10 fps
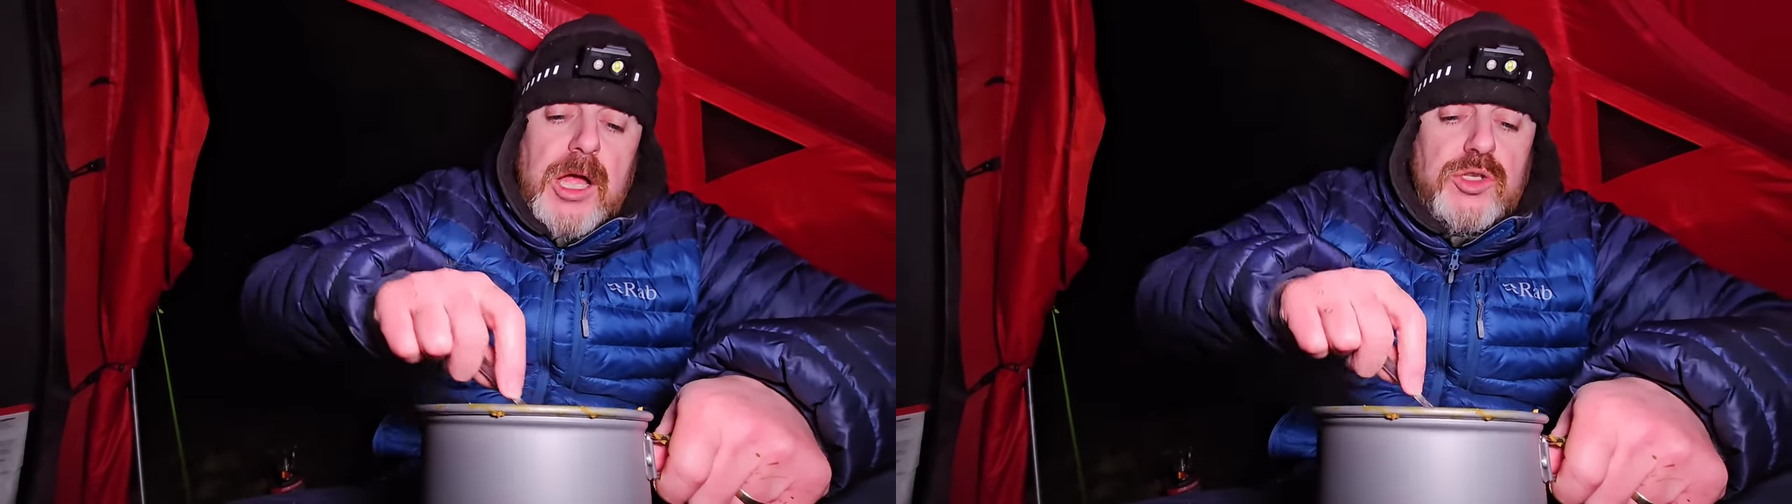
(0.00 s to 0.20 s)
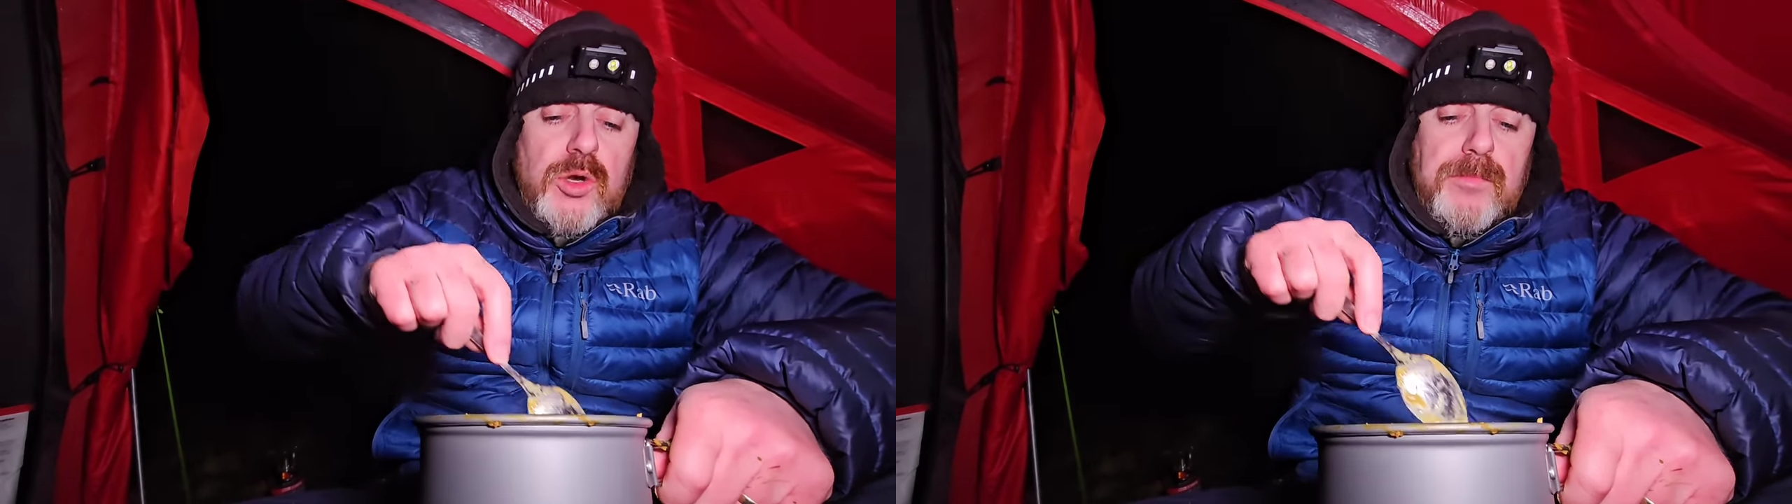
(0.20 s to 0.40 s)

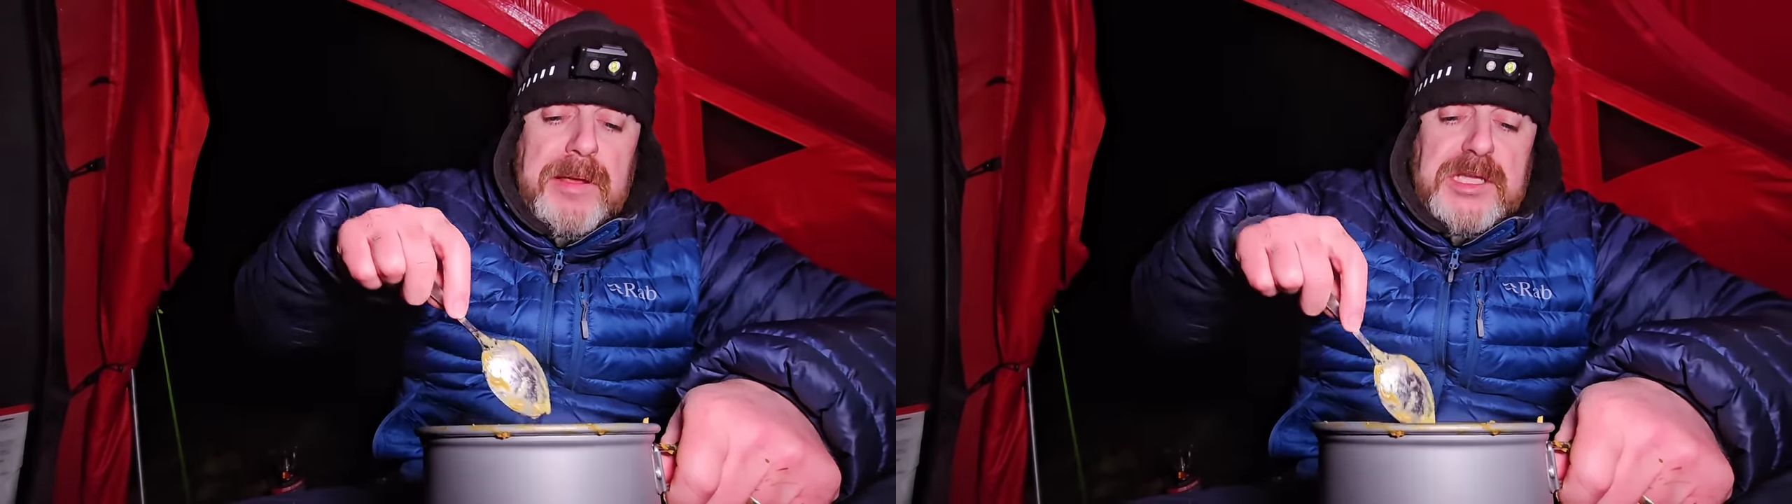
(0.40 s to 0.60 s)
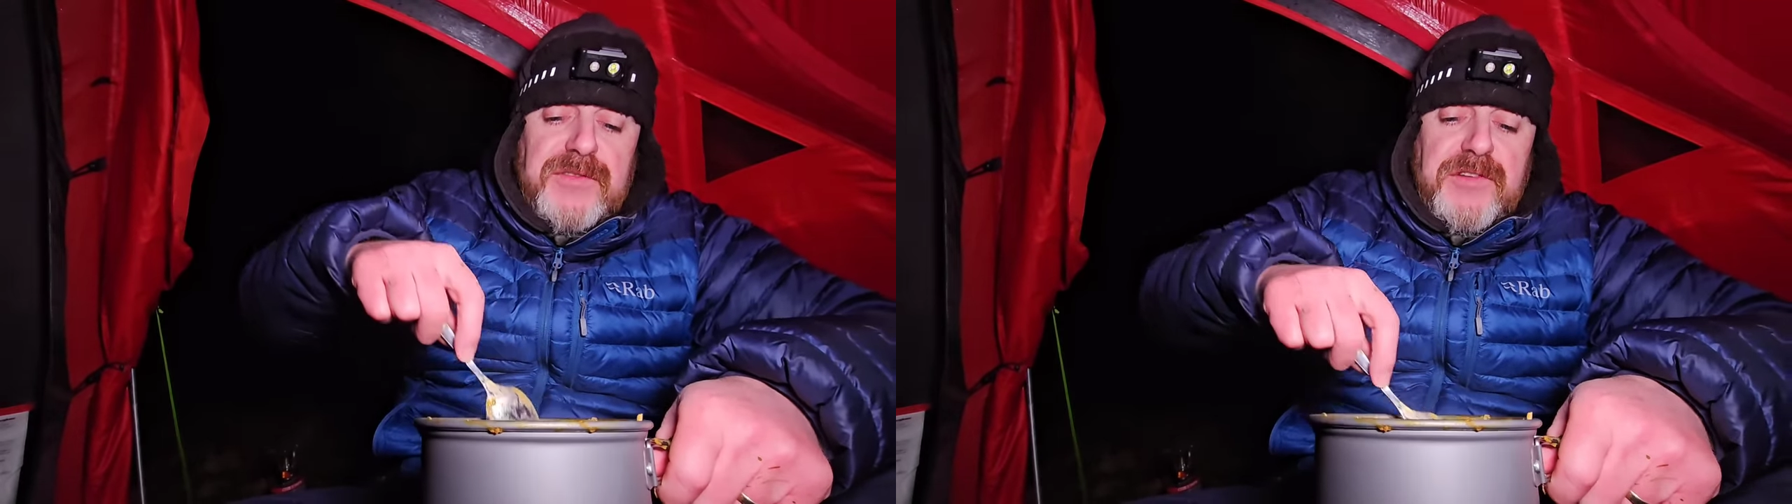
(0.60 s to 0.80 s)
done
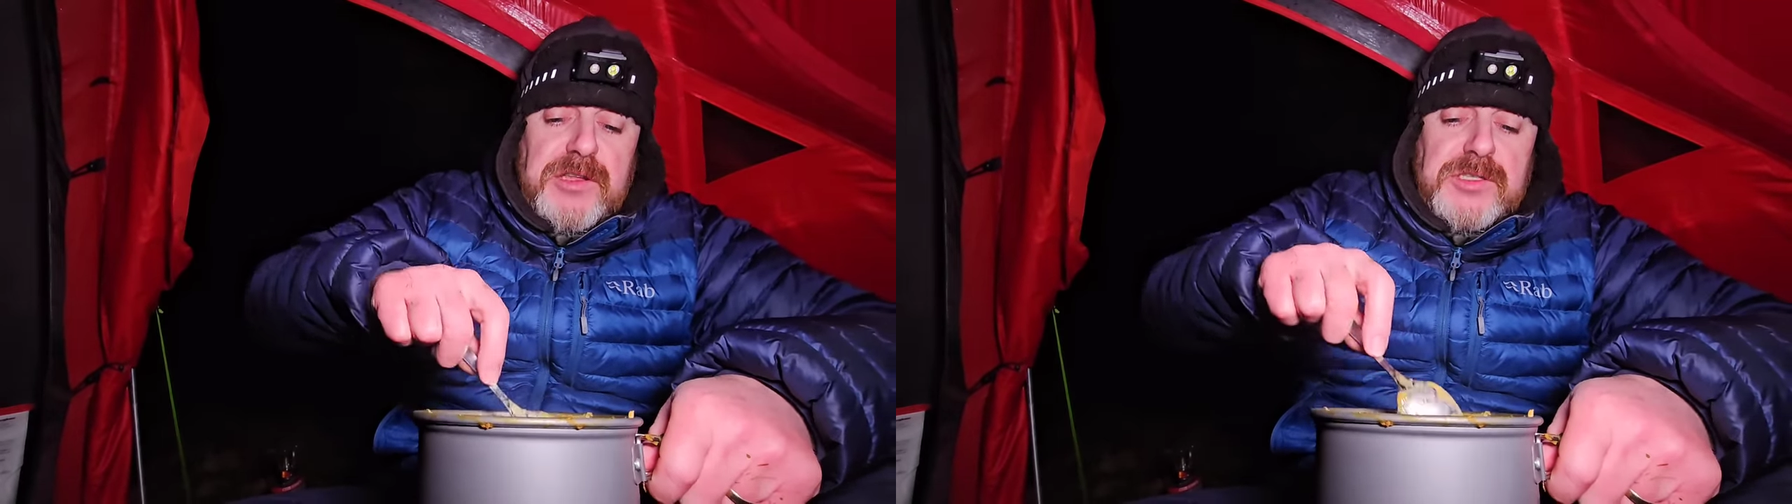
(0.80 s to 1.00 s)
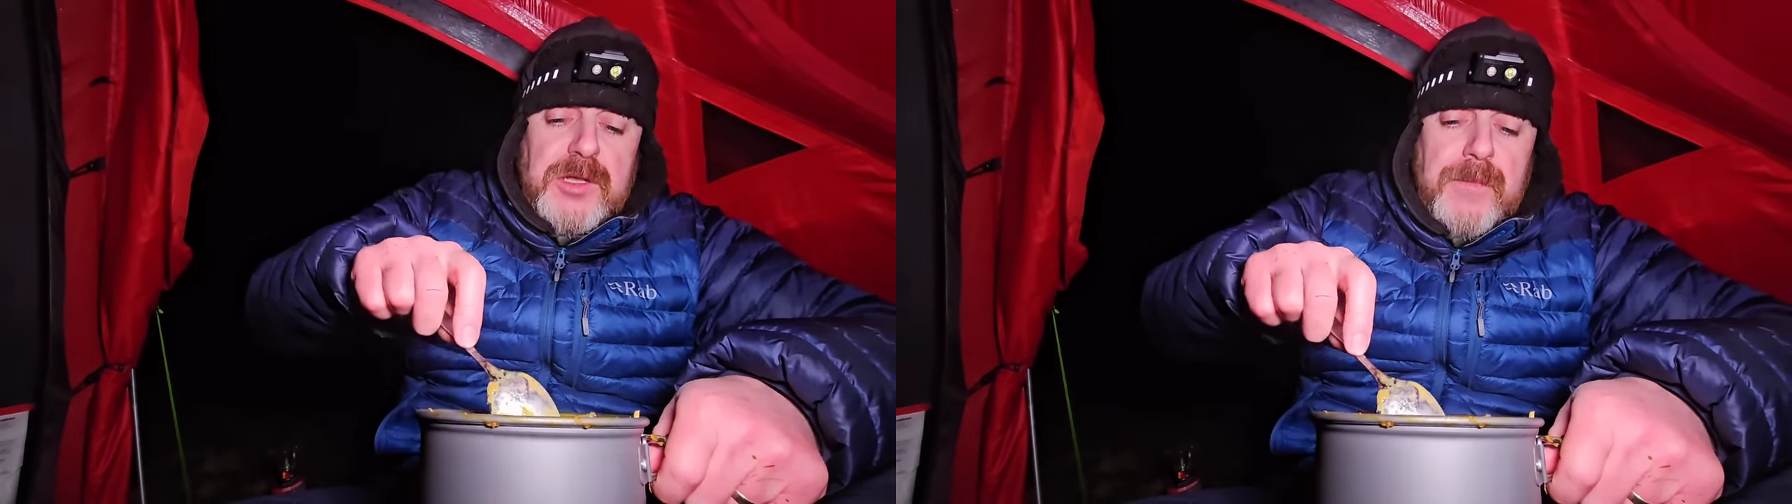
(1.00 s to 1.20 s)
mixed
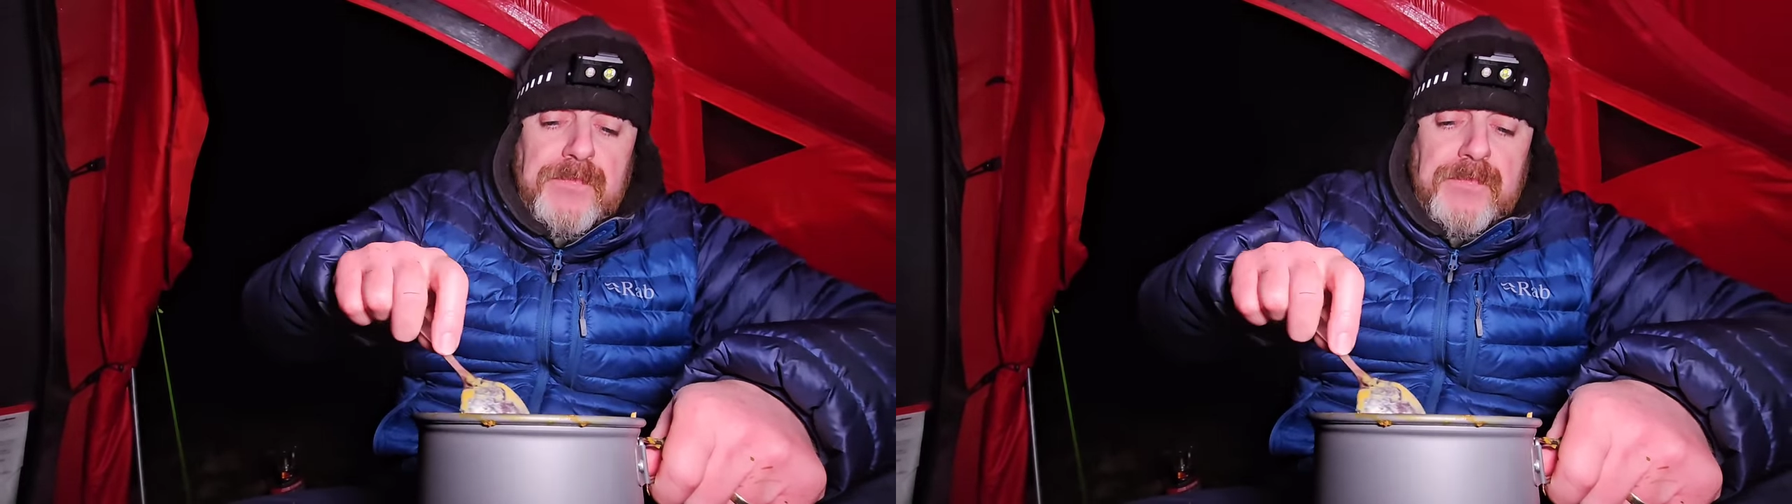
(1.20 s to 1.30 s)
fest.